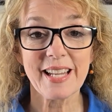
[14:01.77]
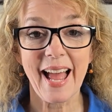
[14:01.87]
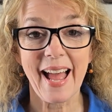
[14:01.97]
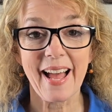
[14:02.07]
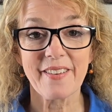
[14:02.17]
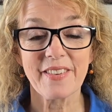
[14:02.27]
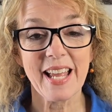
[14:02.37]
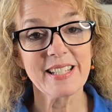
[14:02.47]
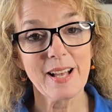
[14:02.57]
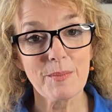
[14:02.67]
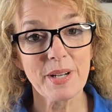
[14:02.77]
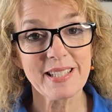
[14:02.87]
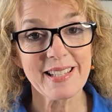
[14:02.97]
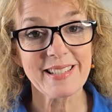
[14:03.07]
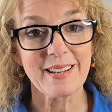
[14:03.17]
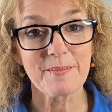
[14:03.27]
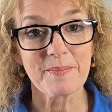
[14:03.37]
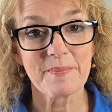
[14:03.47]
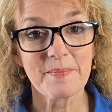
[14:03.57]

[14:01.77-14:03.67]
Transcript: to have a subway system.